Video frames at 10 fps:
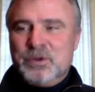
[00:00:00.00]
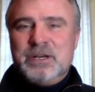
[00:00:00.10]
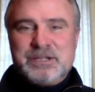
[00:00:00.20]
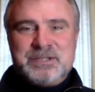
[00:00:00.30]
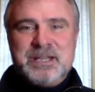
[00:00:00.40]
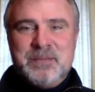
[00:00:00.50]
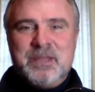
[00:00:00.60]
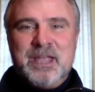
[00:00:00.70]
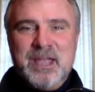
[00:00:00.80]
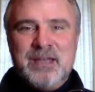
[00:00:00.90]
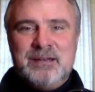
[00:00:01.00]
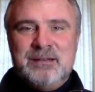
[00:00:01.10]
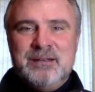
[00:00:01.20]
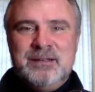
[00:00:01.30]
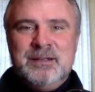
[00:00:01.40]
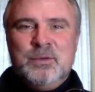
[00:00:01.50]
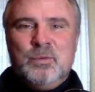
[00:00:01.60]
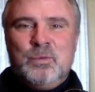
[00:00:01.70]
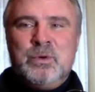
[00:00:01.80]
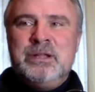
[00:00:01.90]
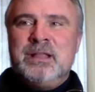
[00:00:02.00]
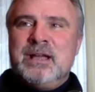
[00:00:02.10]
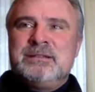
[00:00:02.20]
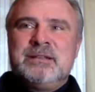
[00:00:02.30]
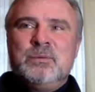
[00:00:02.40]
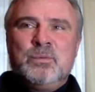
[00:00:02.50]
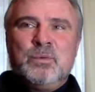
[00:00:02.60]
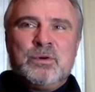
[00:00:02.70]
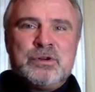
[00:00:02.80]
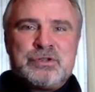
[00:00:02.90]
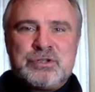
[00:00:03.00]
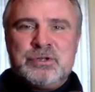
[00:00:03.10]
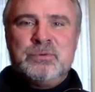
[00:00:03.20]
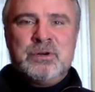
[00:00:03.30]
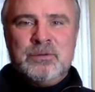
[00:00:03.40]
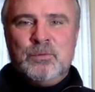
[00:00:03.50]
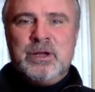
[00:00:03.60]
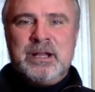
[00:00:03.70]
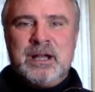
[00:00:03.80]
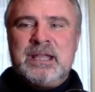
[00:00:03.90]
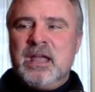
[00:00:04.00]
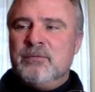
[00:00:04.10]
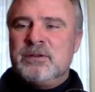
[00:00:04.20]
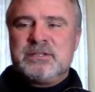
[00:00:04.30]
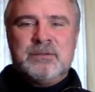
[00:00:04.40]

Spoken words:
going to see them again. Realizing we're a steward of what God gave us.